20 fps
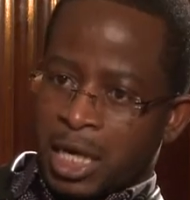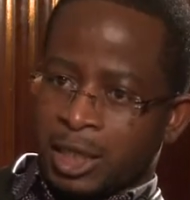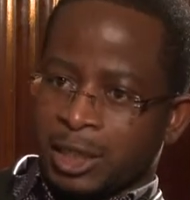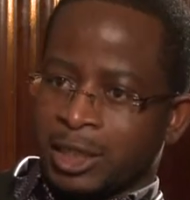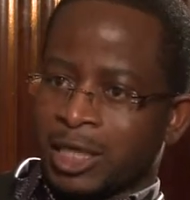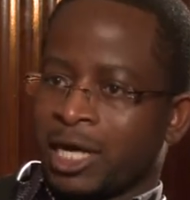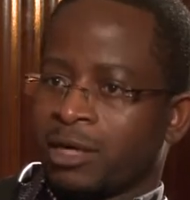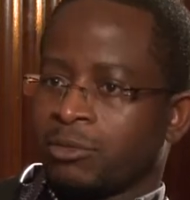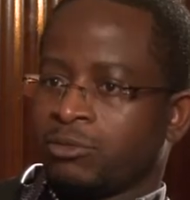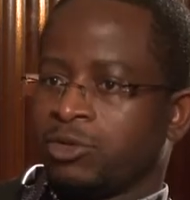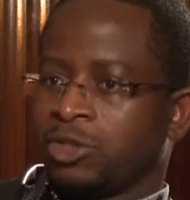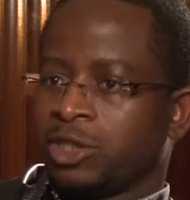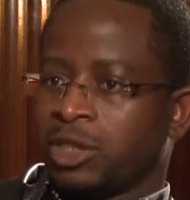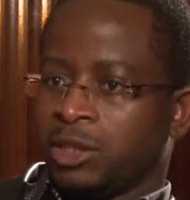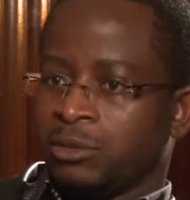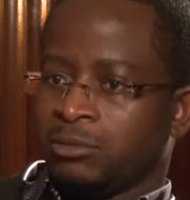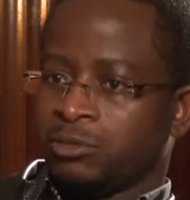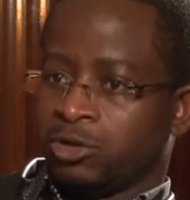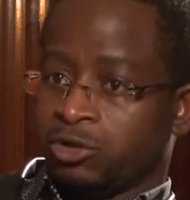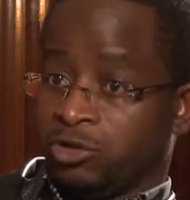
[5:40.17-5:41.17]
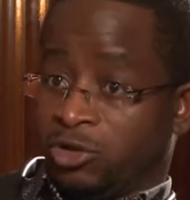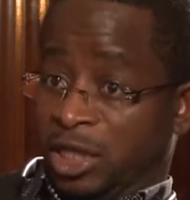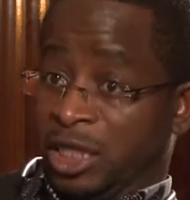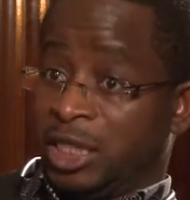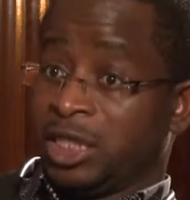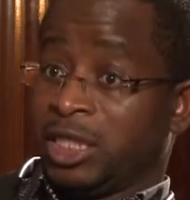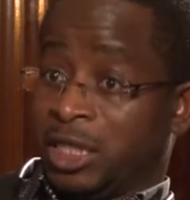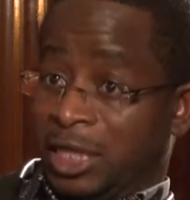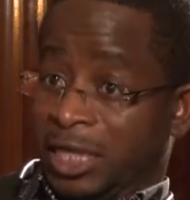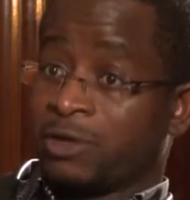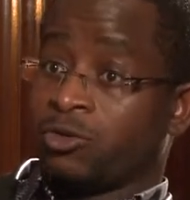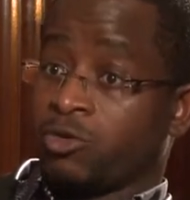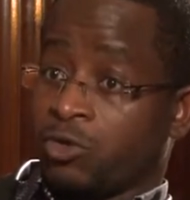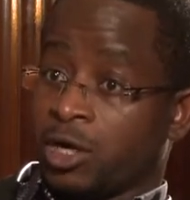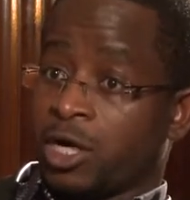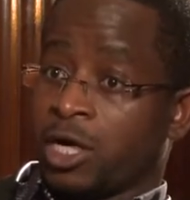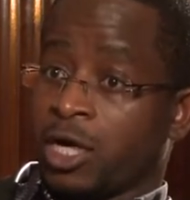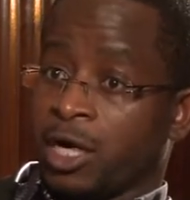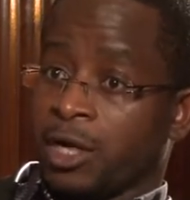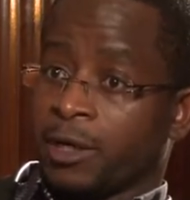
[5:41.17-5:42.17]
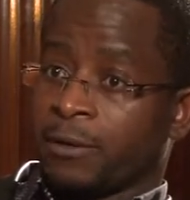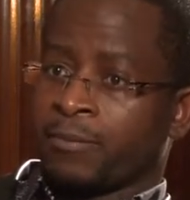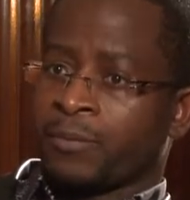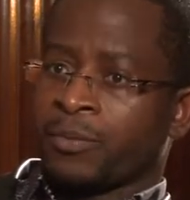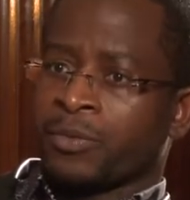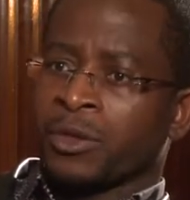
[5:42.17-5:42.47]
young Muslims read the Quran.